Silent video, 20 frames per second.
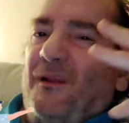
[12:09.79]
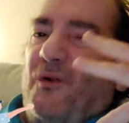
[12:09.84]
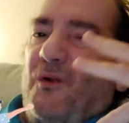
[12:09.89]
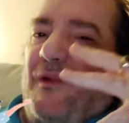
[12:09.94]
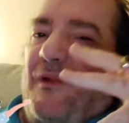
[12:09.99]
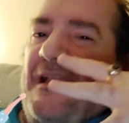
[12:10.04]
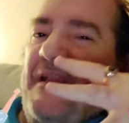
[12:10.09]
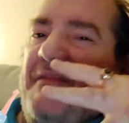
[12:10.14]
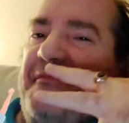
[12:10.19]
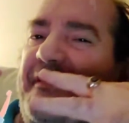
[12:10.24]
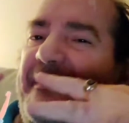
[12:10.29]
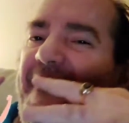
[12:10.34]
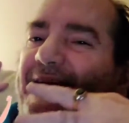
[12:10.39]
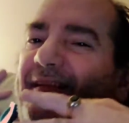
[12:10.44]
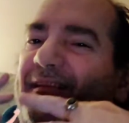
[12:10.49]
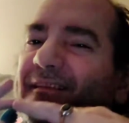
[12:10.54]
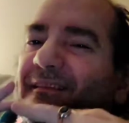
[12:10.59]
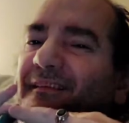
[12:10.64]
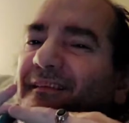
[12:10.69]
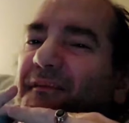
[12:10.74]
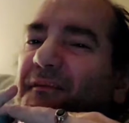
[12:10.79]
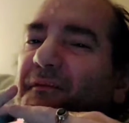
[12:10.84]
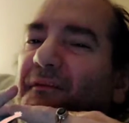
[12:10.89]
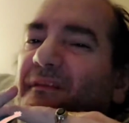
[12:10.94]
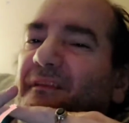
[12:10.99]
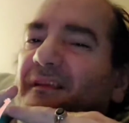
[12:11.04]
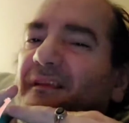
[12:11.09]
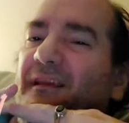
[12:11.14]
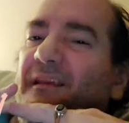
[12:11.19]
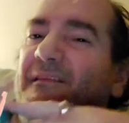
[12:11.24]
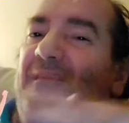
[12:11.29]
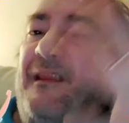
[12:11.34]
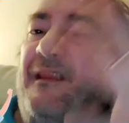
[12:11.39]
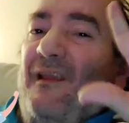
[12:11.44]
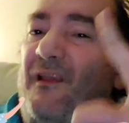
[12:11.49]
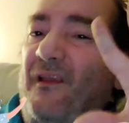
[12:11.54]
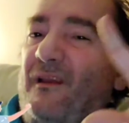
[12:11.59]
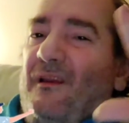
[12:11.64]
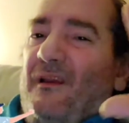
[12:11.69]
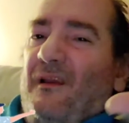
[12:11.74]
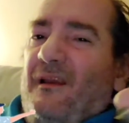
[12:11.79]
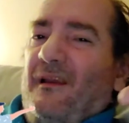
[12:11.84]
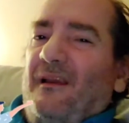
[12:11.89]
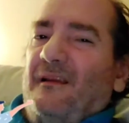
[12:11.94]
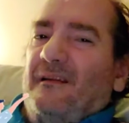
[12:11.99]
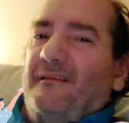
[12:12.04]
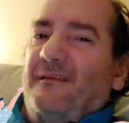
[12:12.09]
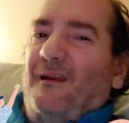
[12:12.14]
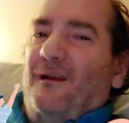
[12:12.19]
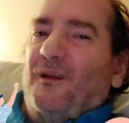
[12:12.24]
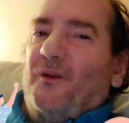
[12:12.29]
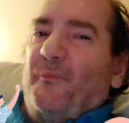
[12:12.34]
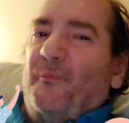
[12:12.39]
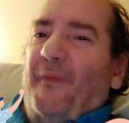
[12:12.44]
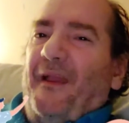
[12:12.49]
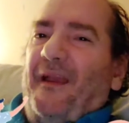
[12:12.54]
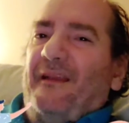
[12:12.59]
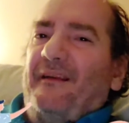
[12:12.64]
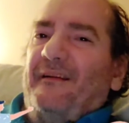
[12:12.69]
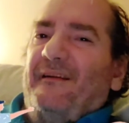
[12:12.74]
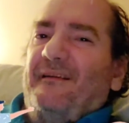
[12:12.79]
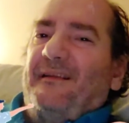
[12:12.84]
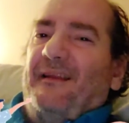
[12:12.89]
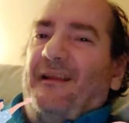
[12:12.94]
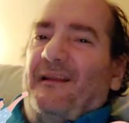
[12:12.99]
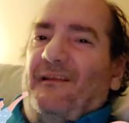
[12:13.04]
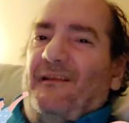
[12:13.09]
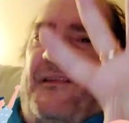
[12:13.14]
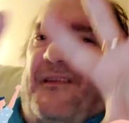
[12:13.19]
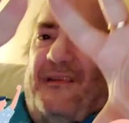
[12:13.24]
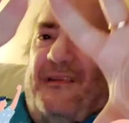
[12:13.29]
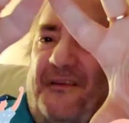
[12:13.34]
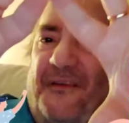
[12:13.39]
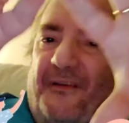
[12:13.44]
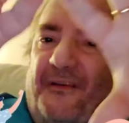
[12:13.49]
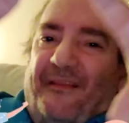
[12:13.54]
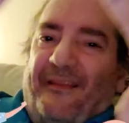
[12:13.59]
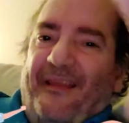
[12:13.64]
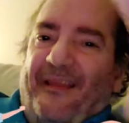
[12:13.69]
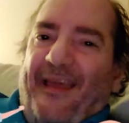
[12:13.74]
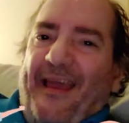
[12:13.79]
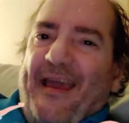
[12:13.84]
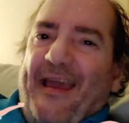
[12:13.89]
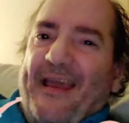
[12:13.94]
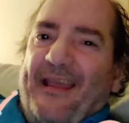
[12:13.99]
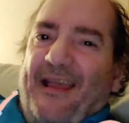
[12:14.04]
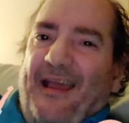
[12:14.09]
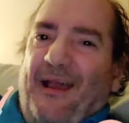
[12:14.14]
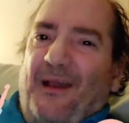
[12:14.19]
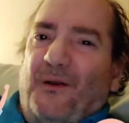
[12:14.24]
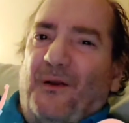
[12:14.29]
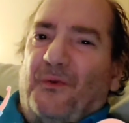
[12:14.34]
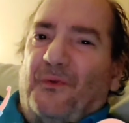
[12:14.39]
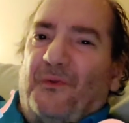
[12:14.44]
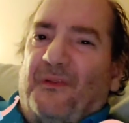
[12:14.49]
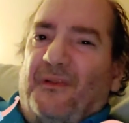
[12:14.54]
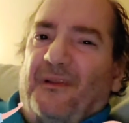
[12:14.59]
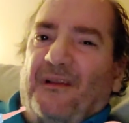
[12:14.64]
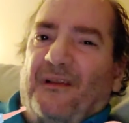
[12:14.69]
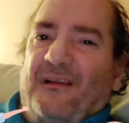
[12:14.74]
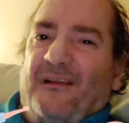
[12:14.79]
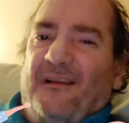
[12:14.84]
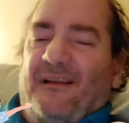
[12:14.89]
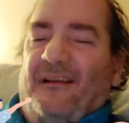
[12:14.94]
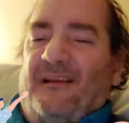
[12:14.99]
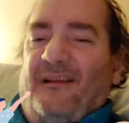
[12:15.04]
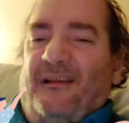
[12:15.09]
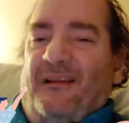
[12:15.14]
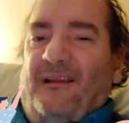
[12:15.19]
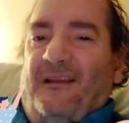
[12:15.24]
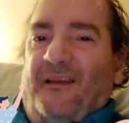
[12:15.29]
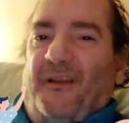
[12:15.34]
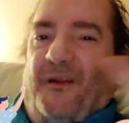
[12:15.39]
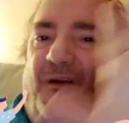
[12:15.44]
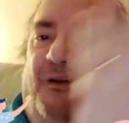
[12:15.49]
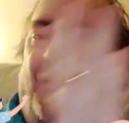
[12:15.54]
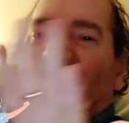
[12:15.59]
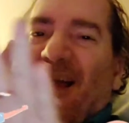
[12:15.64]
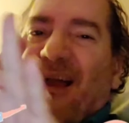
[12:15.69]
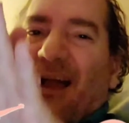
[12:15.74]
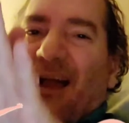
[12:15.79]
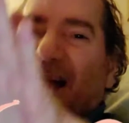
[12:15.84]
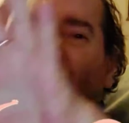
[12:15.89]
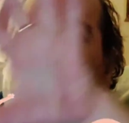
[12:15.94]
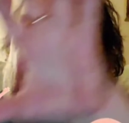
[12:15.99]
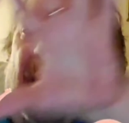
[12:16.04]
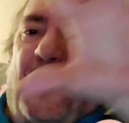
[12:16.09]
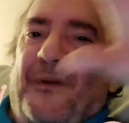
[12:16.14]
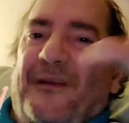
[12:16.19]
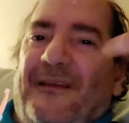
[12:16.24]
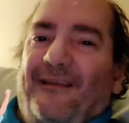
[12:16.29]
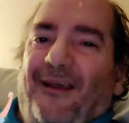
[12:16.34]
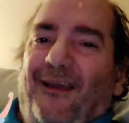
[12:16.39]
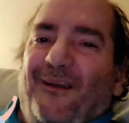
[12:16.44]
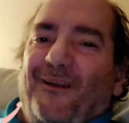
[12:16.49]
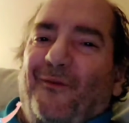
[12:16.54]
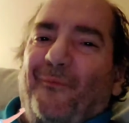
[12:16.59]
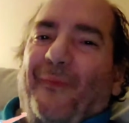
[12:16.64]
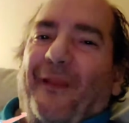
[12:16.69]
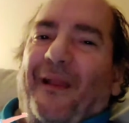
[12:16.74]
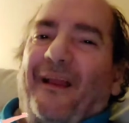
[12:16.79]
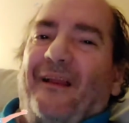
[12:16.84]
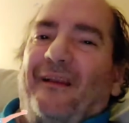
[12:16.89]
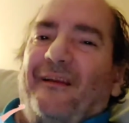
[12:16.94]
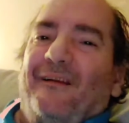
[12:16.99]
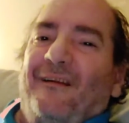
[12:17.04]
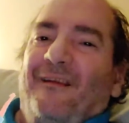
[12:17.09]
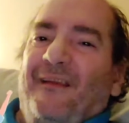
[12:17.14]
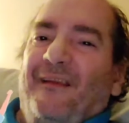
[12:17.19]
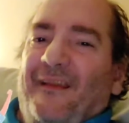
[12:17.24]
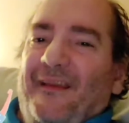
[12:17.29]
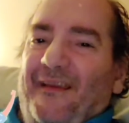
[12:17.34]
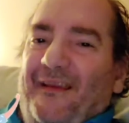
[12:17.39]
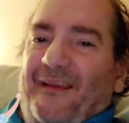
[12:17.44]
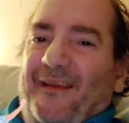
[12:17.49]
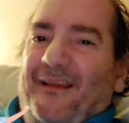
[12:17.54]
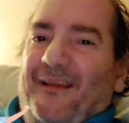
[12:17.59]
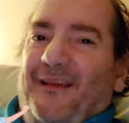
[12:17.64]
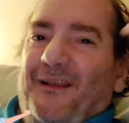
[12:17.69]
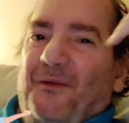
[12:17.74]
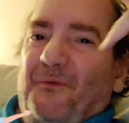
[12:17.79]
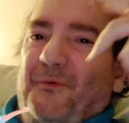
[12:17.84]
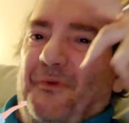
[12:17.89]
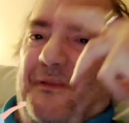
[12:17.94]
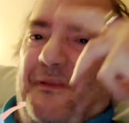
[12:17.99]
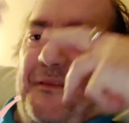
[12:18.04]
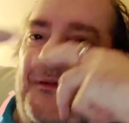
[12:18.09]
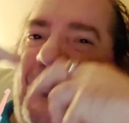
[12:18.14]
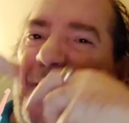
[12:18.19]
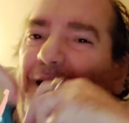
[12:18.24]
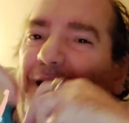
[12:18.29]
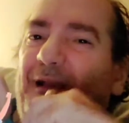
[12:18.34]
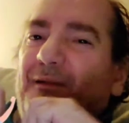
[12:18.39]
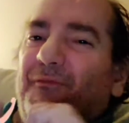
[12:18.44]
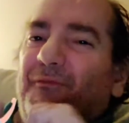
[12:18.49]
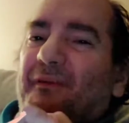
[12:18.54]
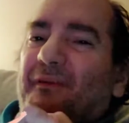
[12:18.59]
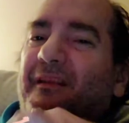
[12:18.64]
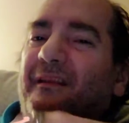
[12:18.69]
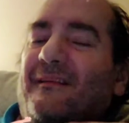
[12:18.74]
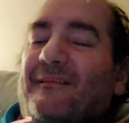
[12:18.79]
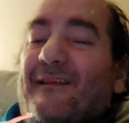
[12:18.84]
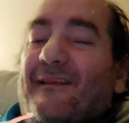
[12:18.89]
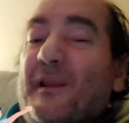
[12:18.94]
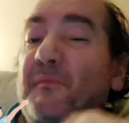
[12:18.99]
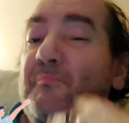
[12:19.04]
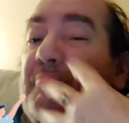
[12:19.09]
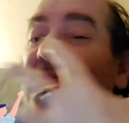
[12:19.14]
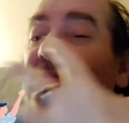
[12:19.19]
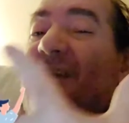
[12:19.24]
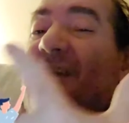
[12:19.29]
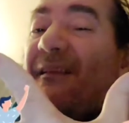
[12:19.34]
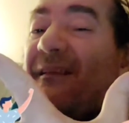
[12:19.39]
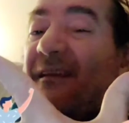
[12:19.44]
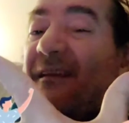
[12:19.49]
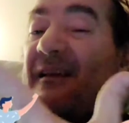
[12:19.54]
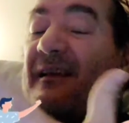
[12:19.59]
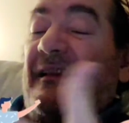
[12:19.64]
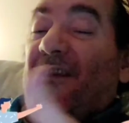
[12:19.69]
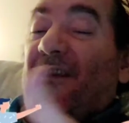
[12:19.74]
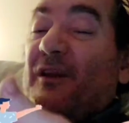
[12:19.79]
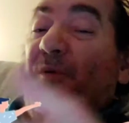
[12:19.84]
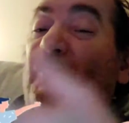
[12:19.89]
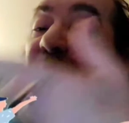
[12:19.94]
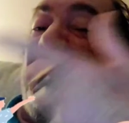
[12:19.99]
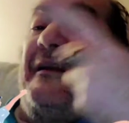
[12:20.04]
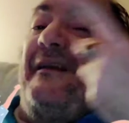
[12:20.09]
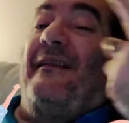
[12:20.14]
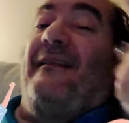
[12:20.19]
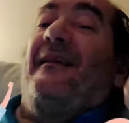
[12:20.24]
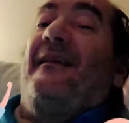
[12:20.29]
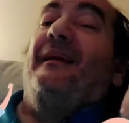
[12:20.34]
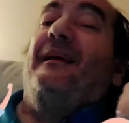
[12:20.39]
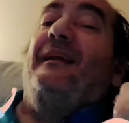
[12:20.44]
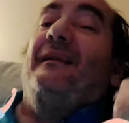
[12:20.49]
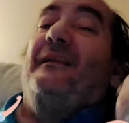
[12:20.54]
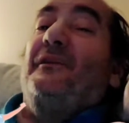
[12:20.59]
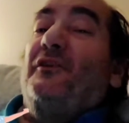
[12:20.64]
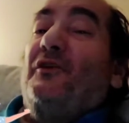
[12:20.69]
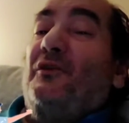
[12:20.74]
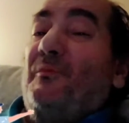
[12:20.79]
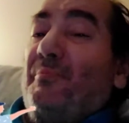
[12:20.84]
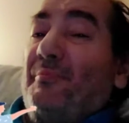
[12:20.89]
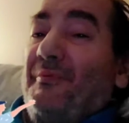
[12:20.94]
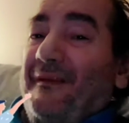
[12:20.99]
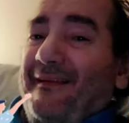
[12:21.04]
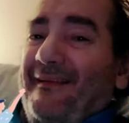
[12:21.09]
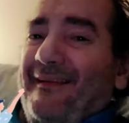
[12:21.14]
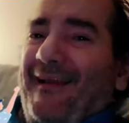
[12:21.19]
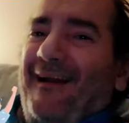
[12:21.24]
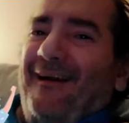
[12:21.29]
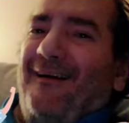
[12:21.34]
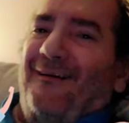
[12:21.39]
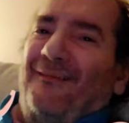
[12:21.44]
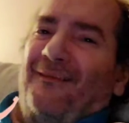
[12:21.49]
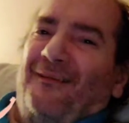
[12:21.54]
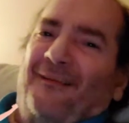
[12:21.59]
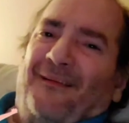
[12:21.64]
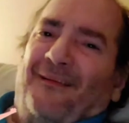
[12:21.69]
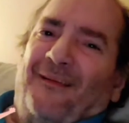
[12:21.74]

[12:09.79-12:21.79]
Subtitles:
Gravity tends to do this. Dark matter tends to do that. Out. You know, out with dark matter, in with gravity. It's like breathing. You breathe in and you breathe out.